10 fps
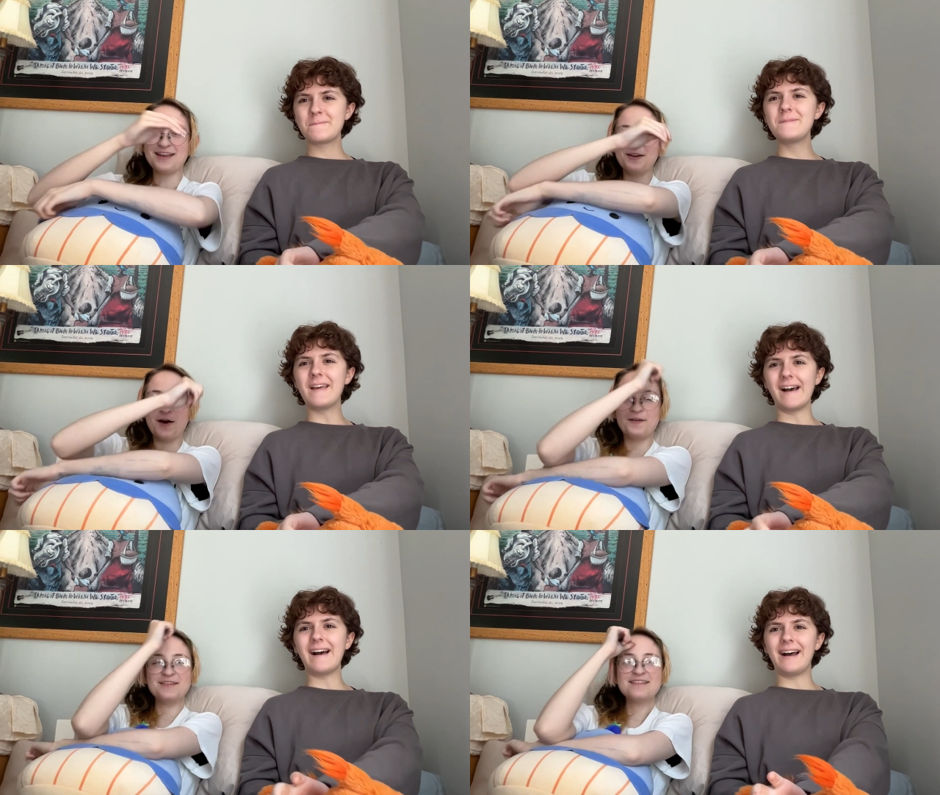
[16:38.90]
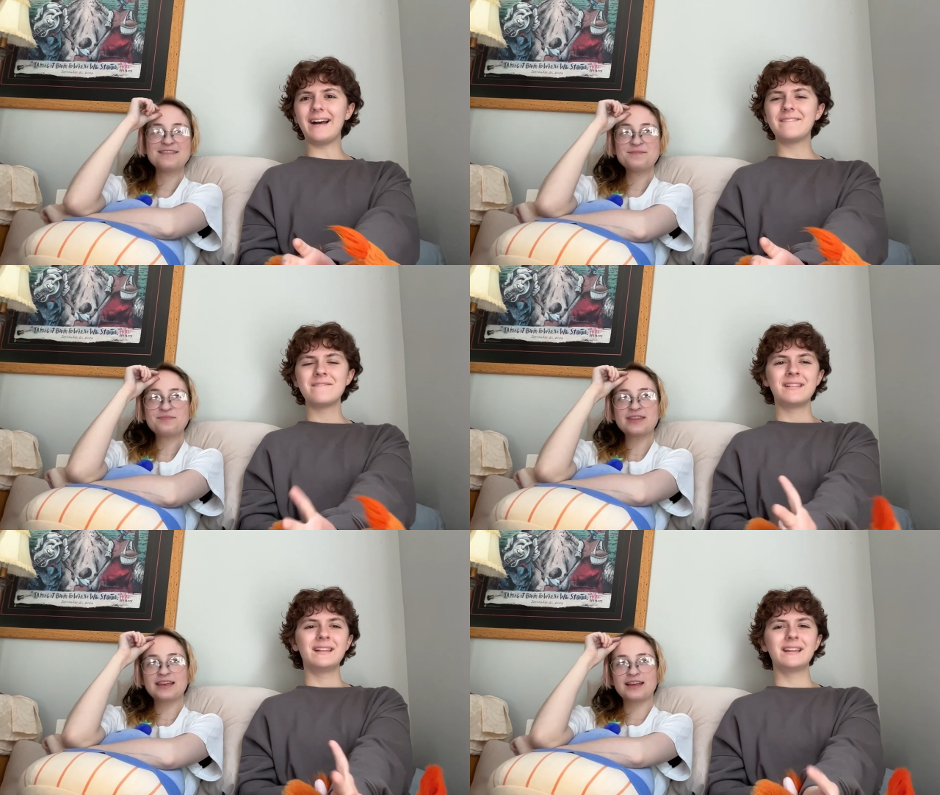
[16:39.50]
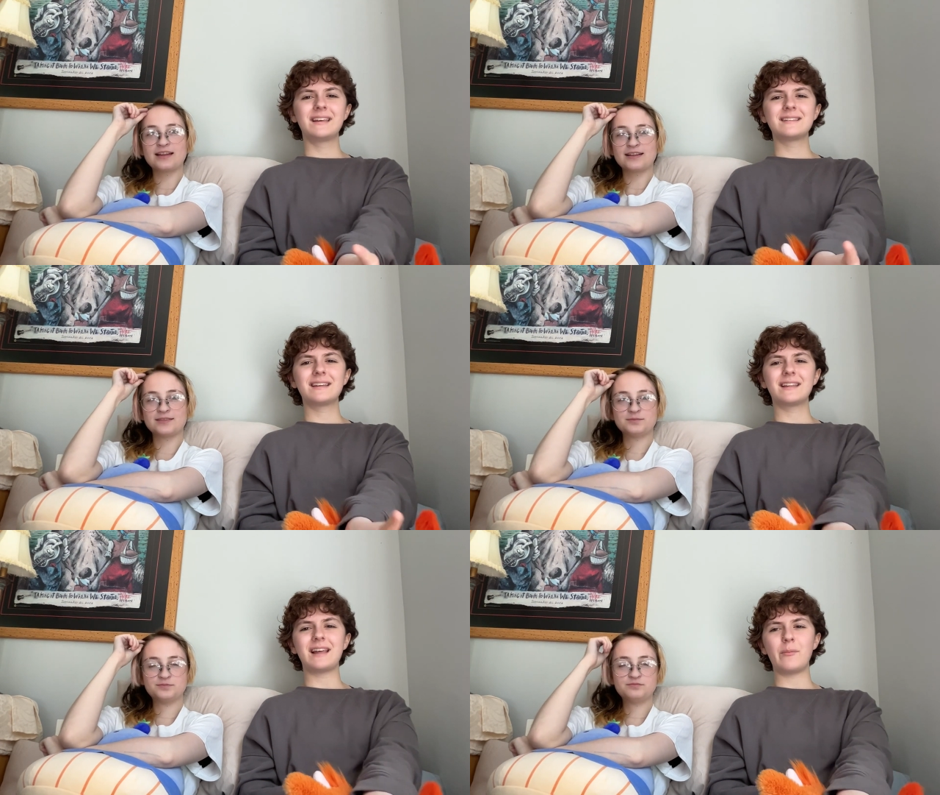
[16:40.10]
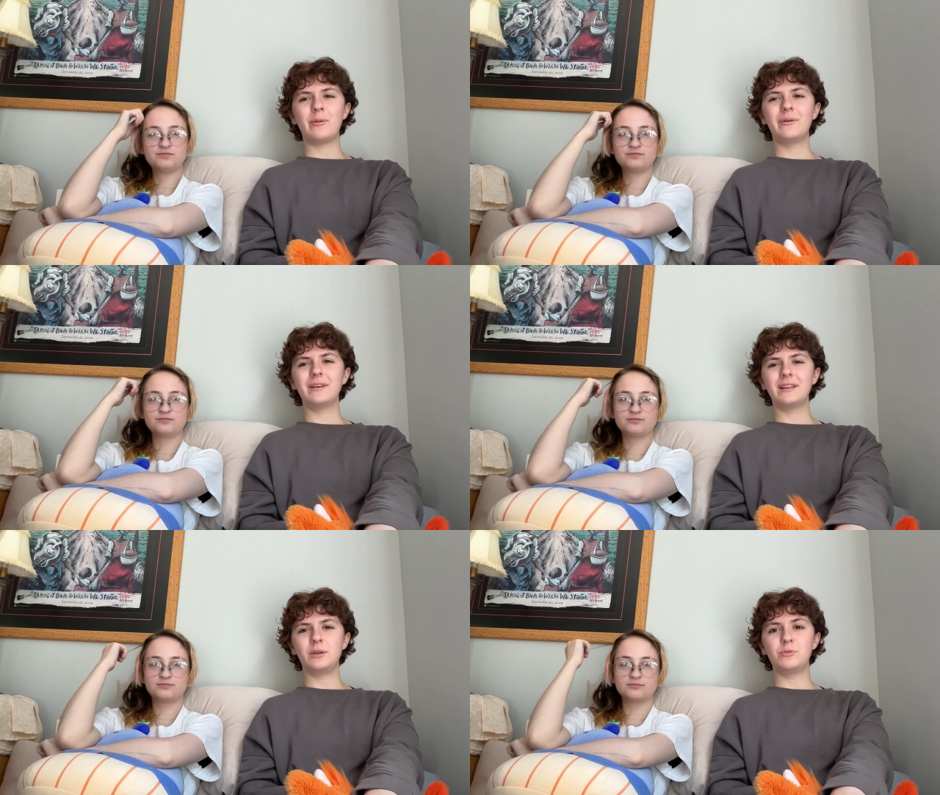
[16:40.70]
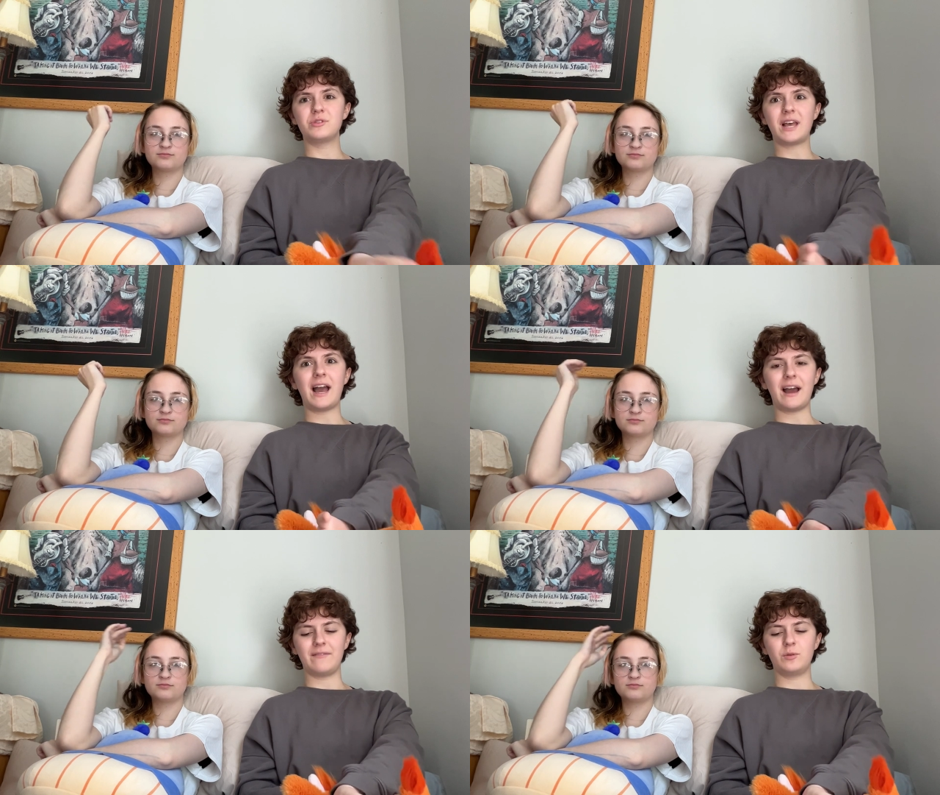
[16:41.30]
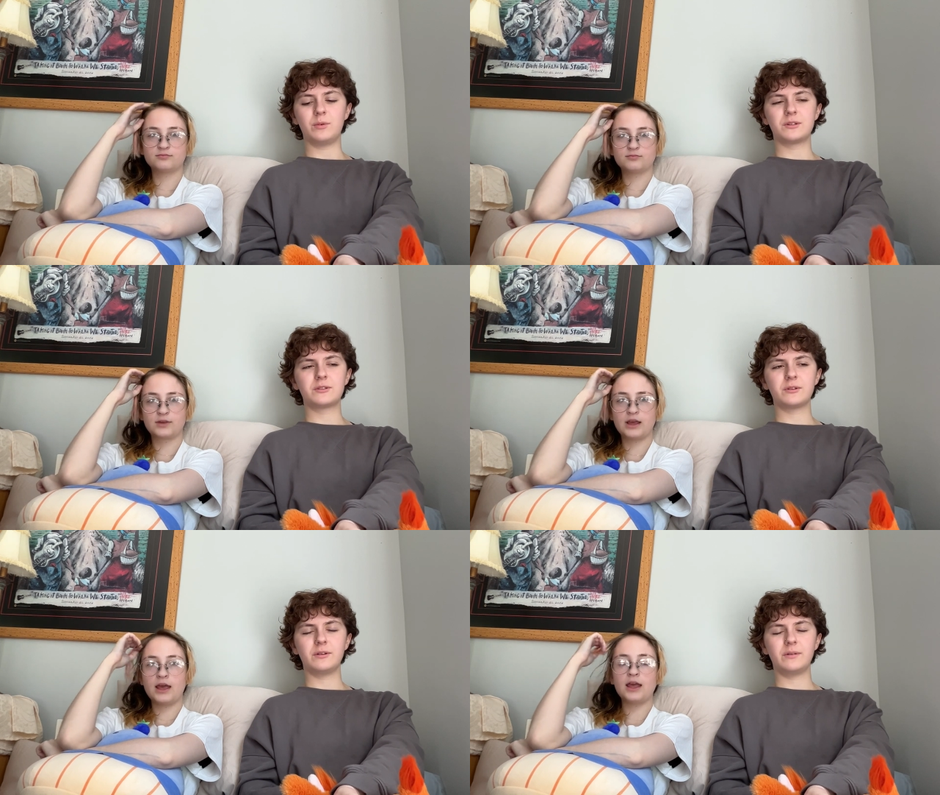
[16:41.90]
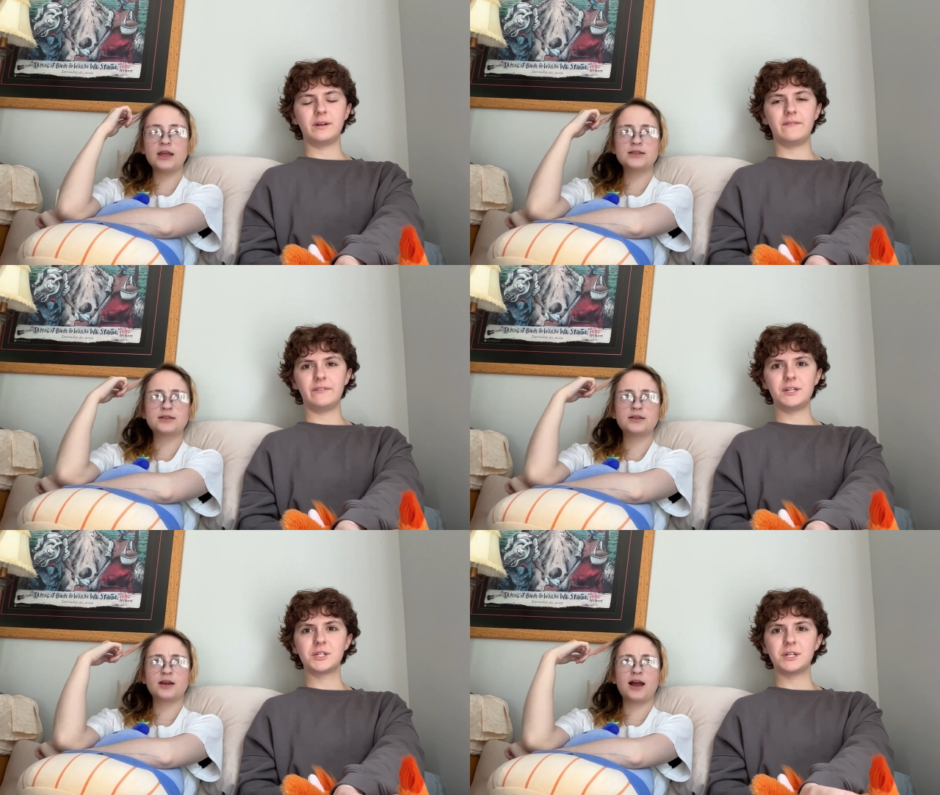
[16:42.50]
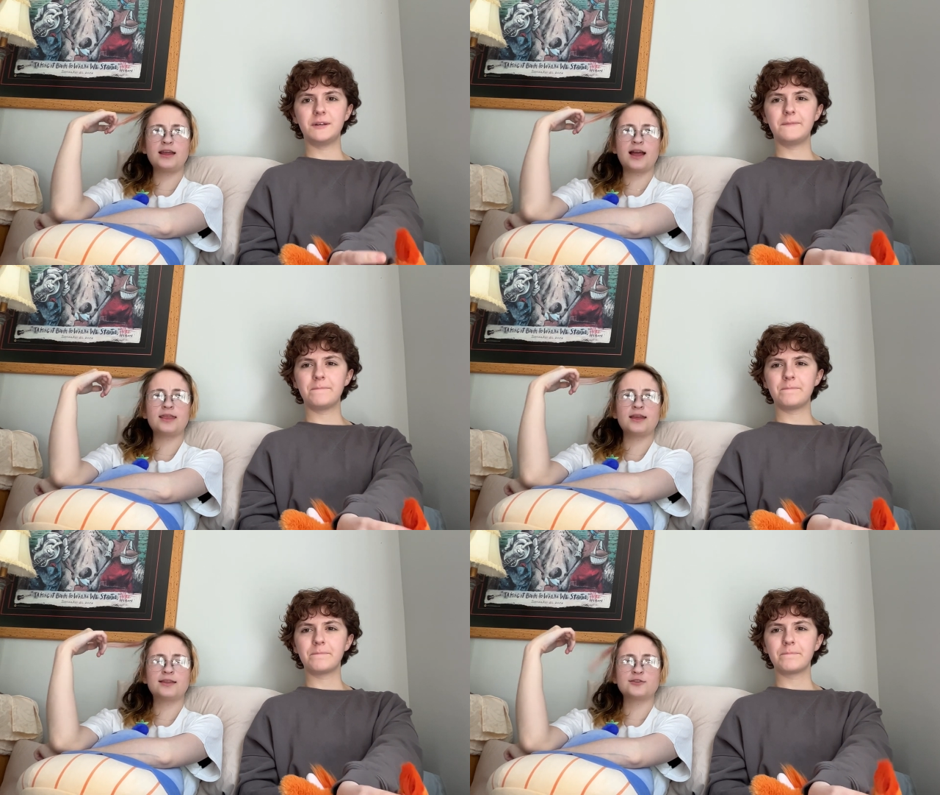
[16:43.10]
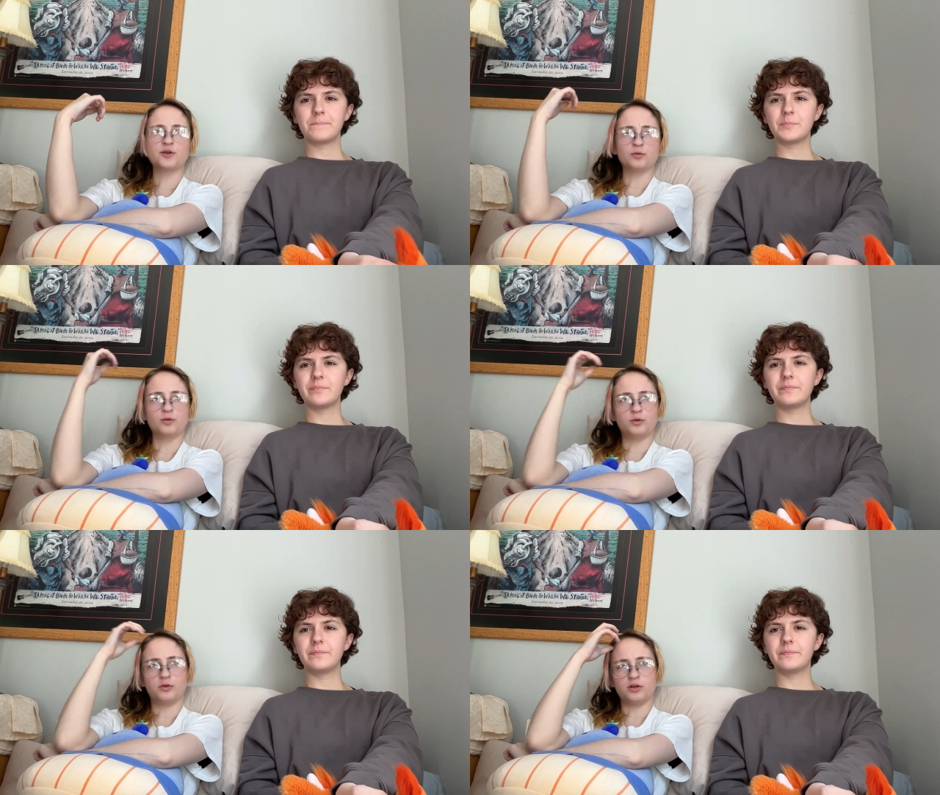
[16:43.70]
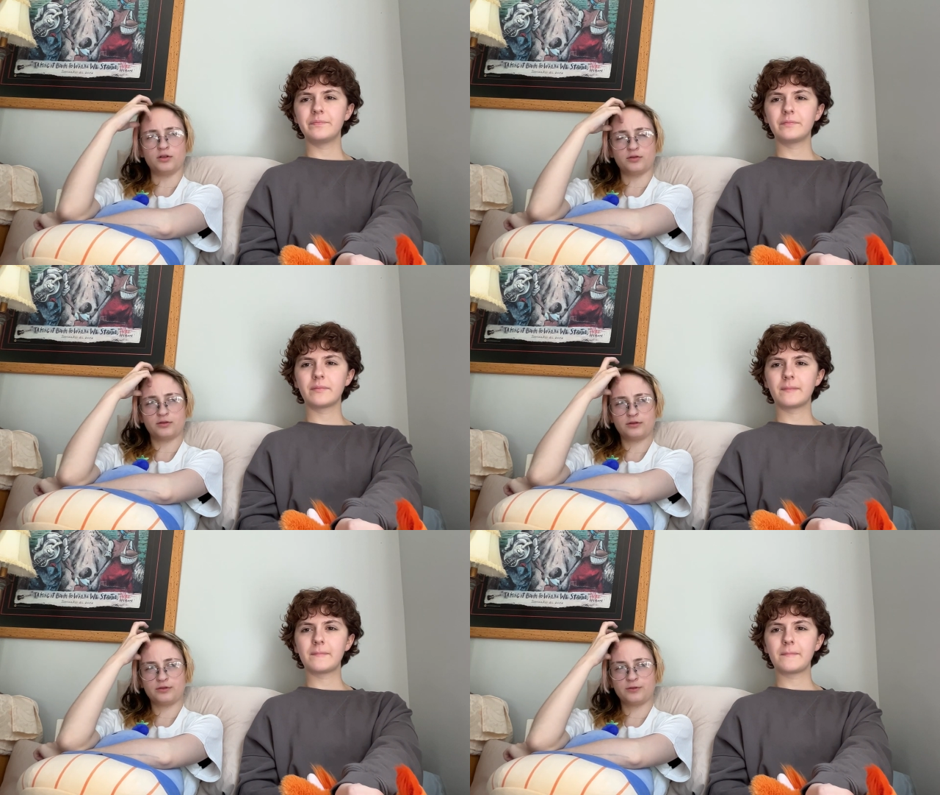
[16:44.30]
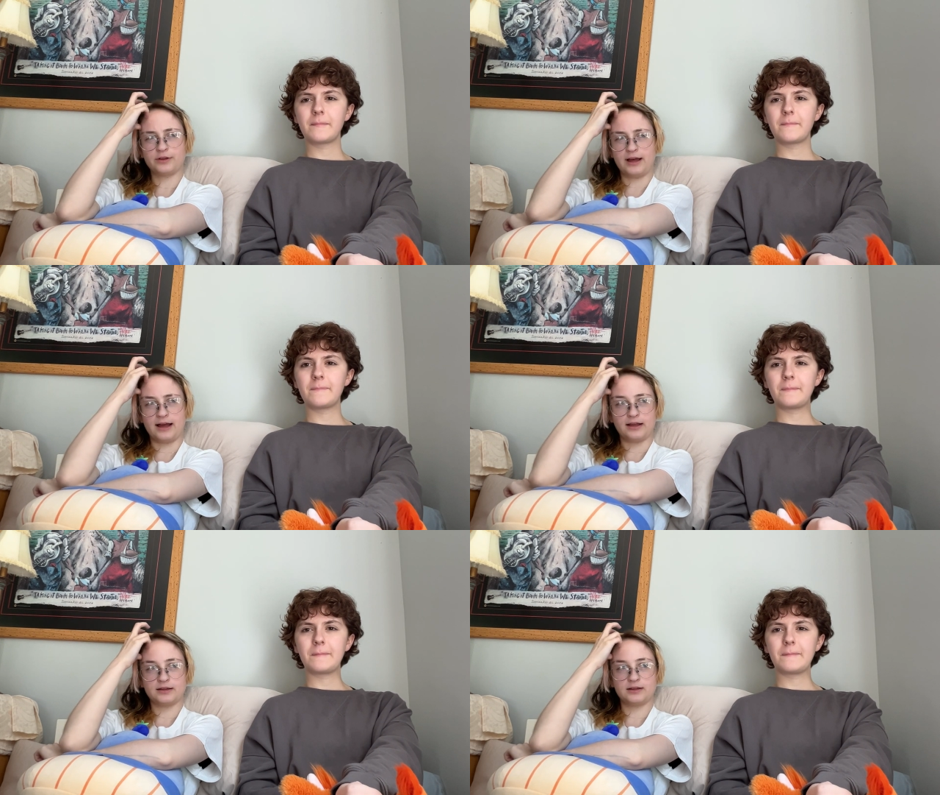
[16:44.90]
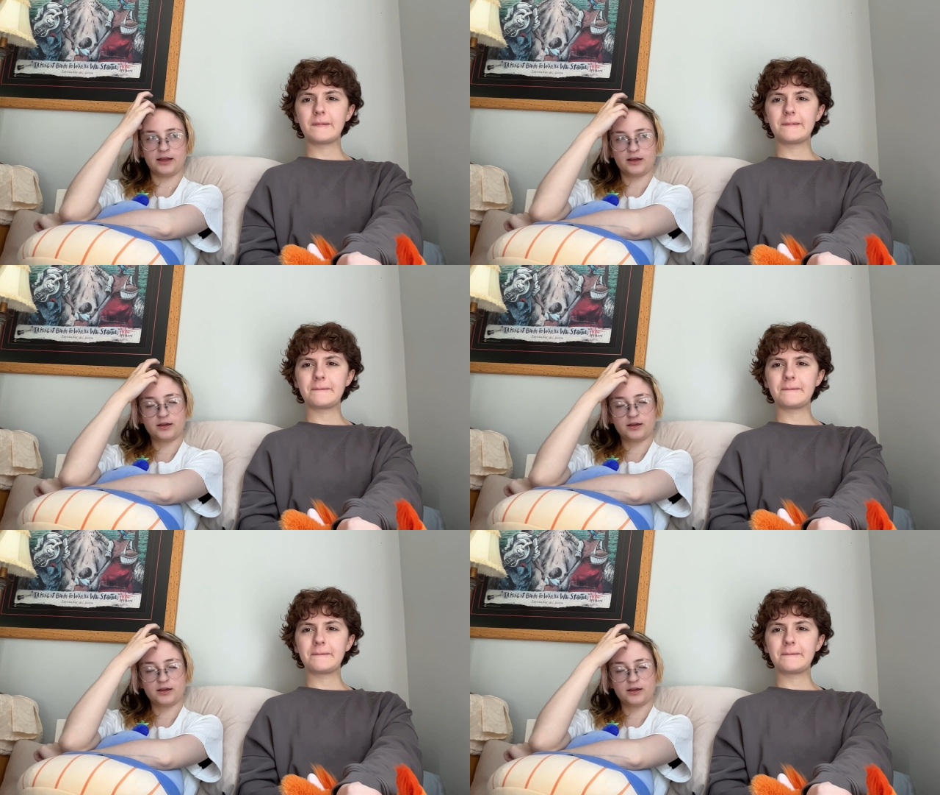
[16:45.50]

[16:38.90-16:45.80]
Speaker 1: yeah.
Speaker 2: Like it's like at that point, like you just have to push through. It's it. I, I
Speaker 1: think there's a rule for that, like